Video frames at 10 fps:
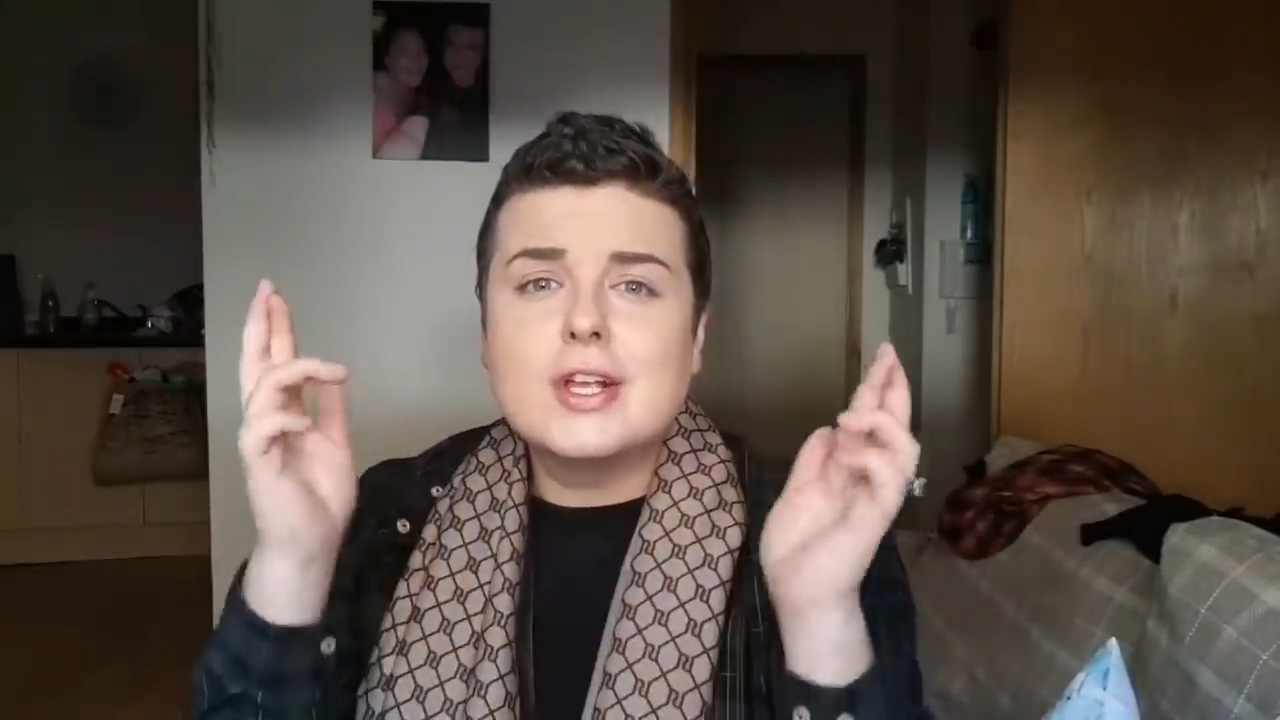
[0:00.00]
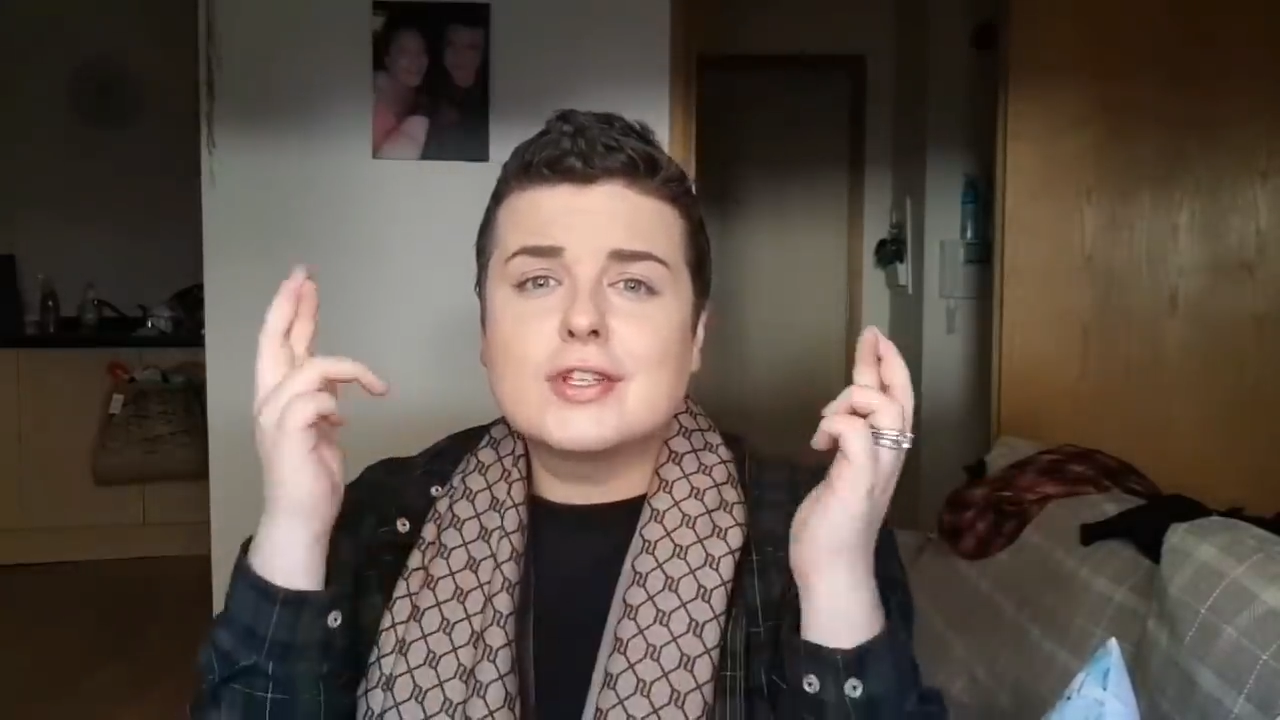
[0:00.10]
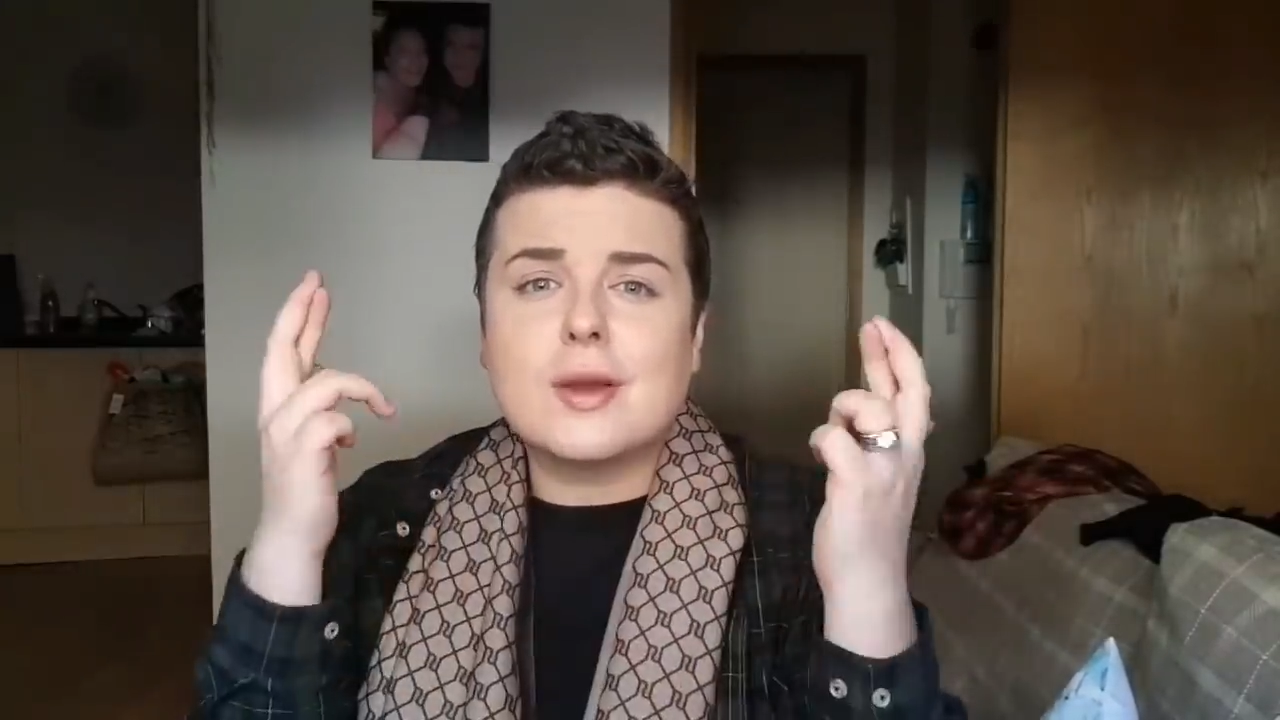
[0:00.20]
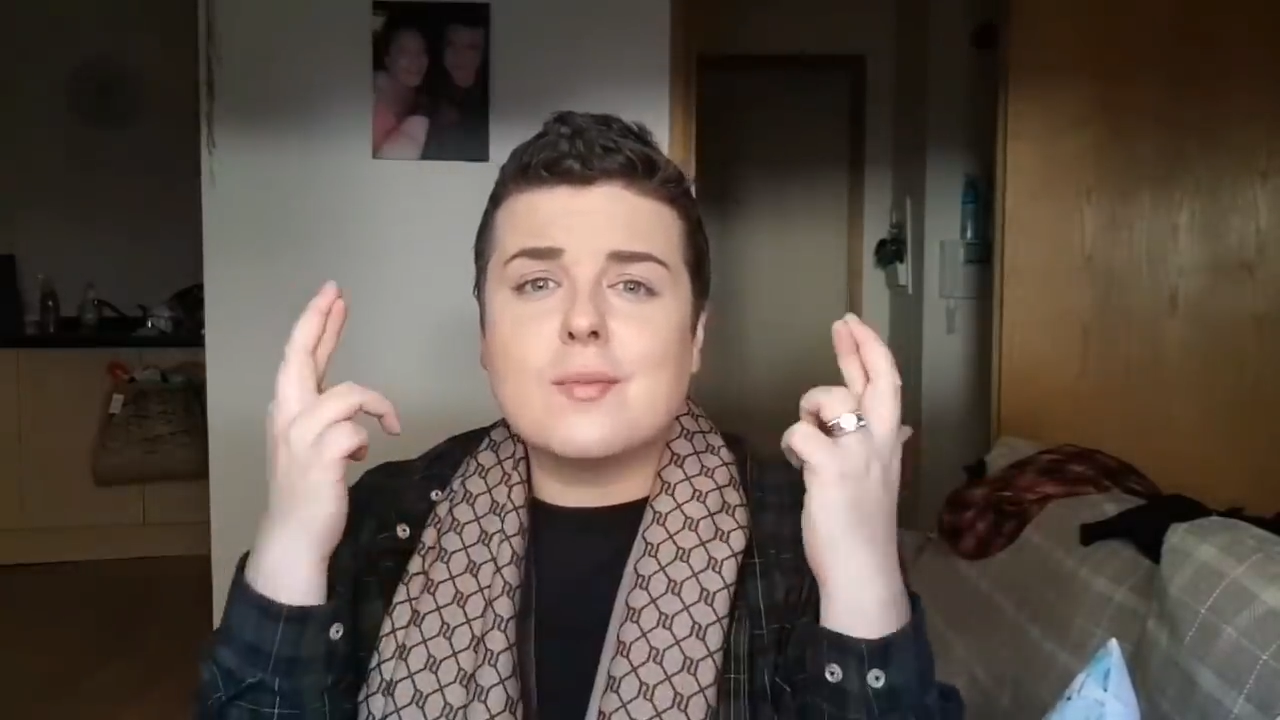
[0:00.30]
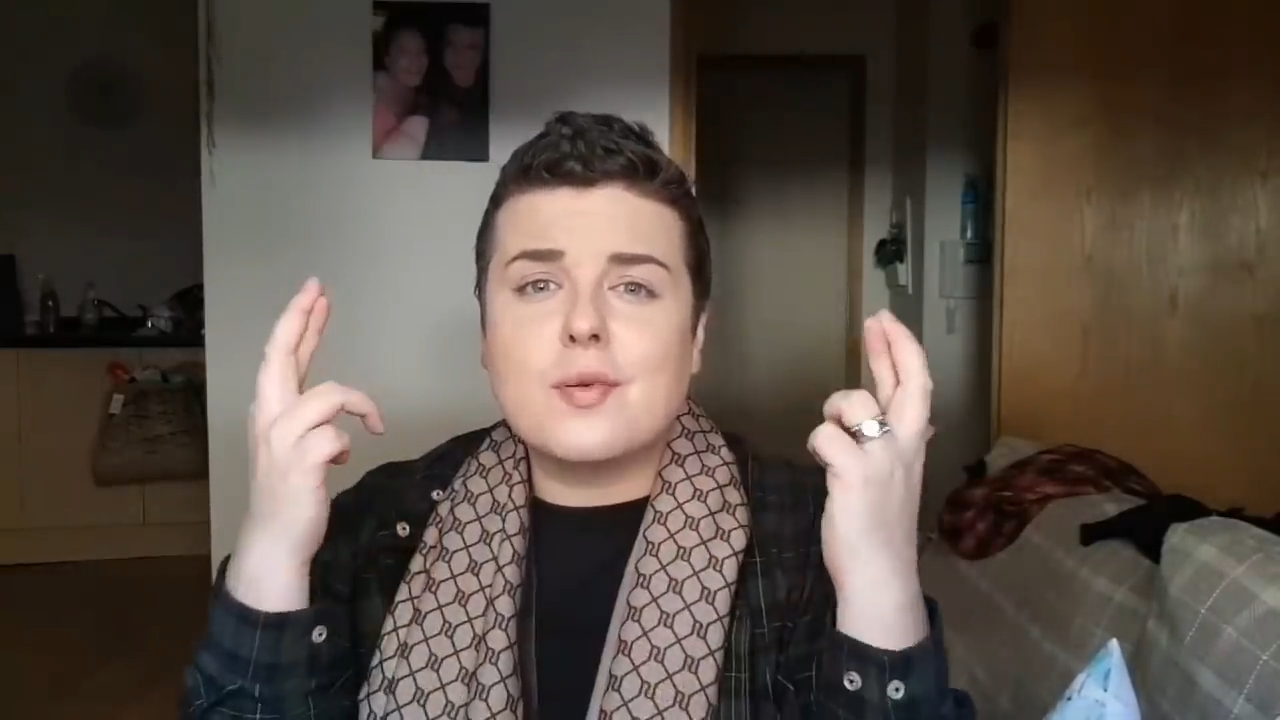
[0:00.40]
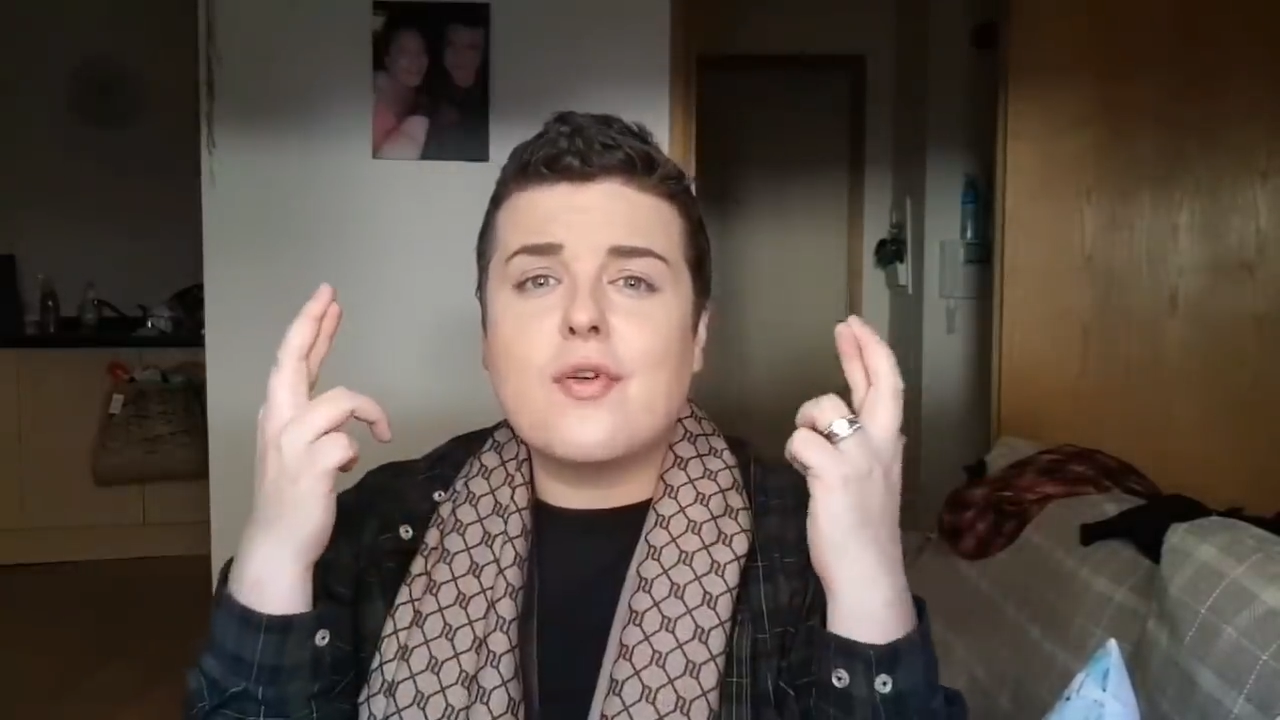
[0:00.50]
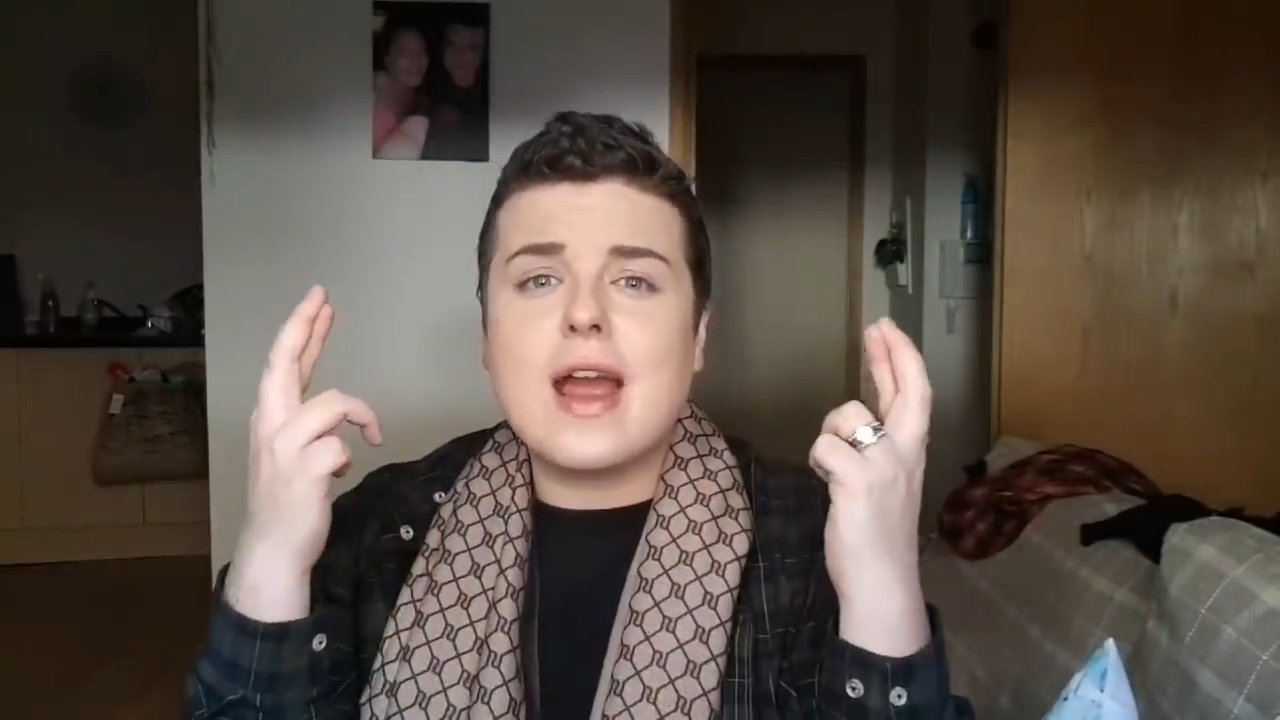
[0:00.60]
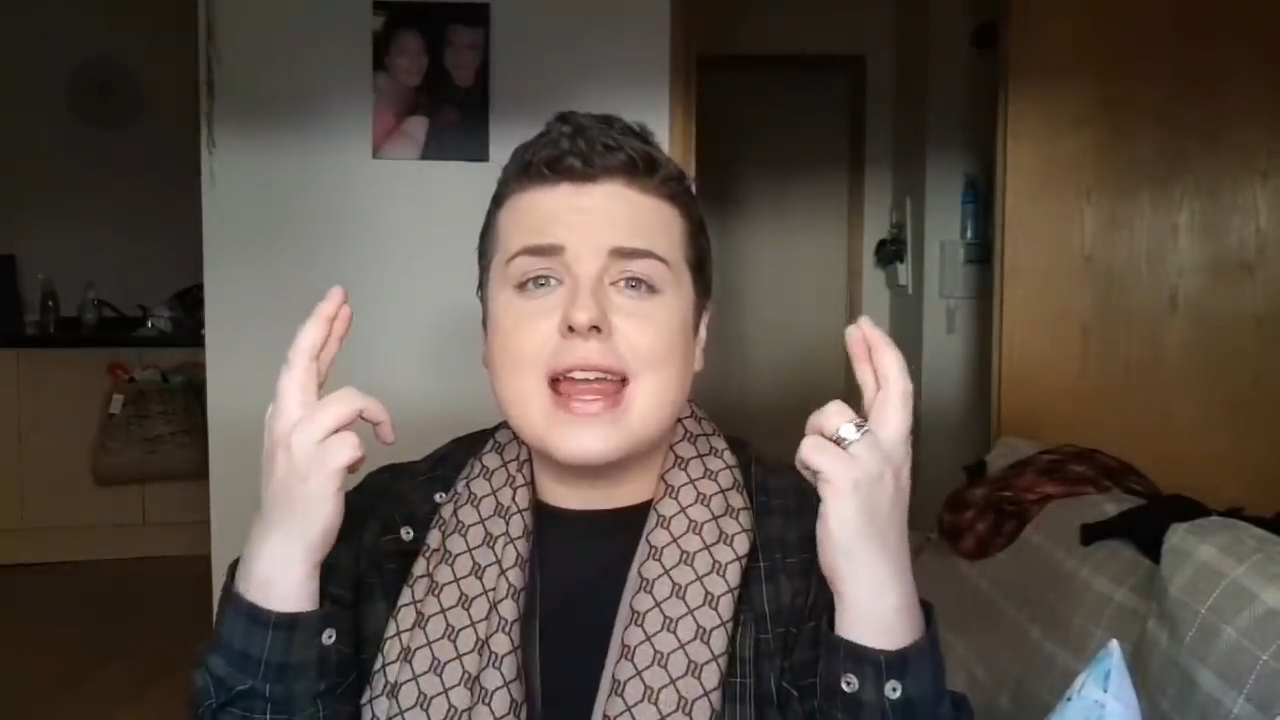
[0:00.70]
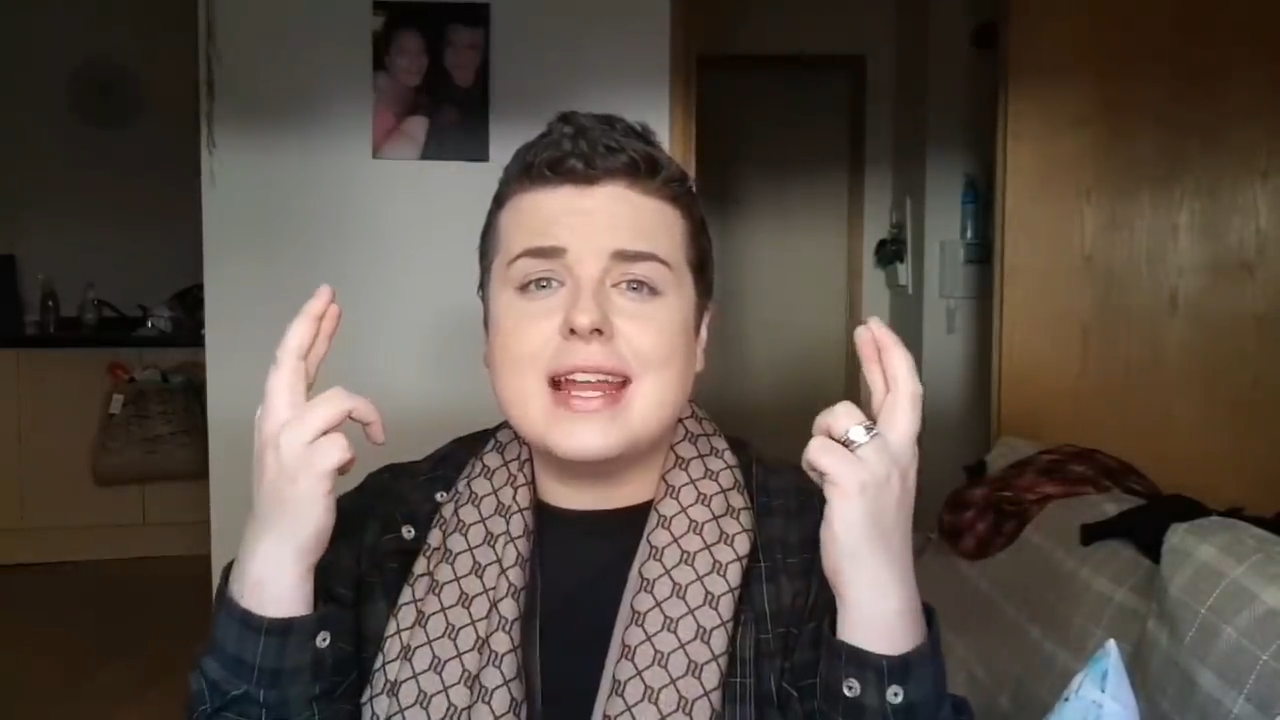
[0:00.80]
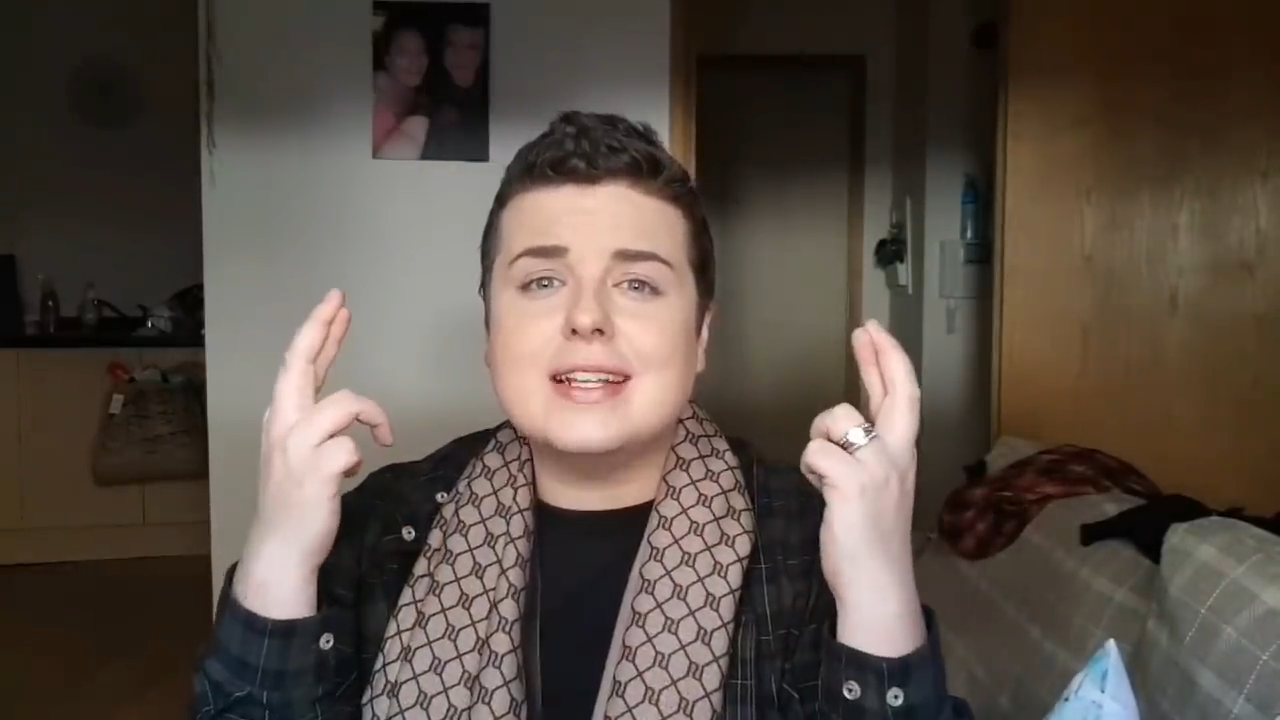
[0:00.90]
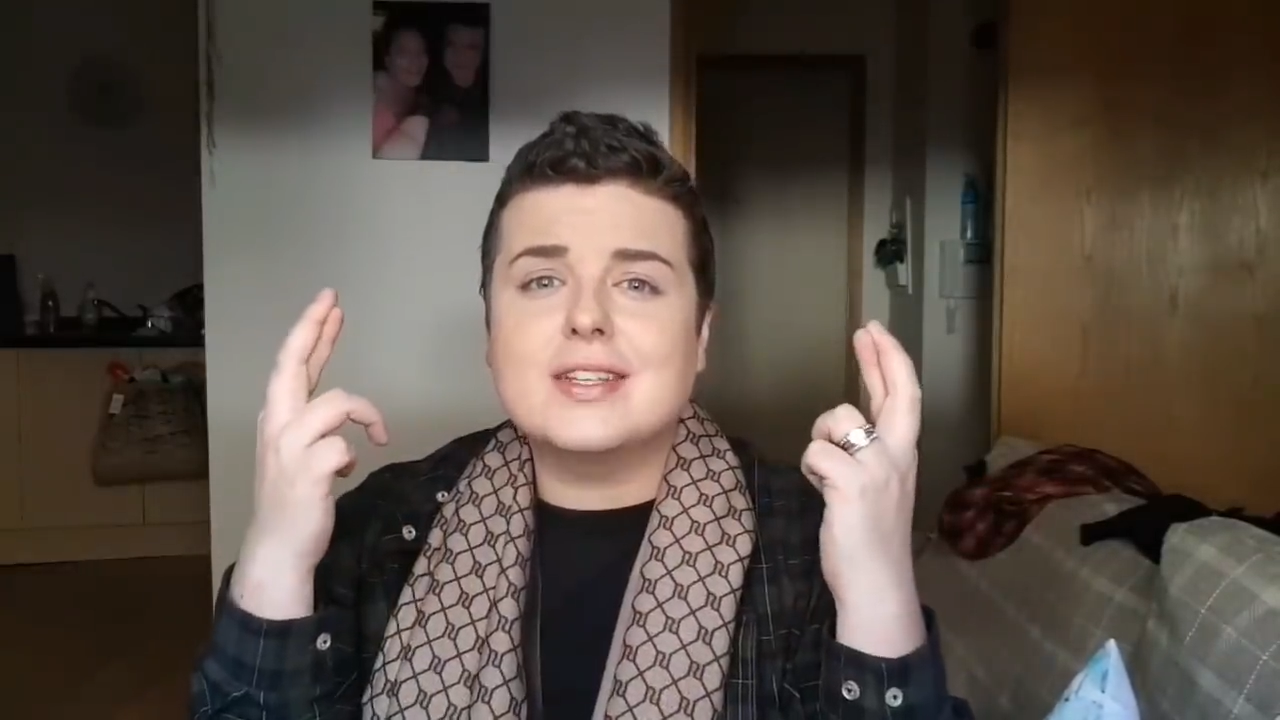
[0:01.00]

So I'm praying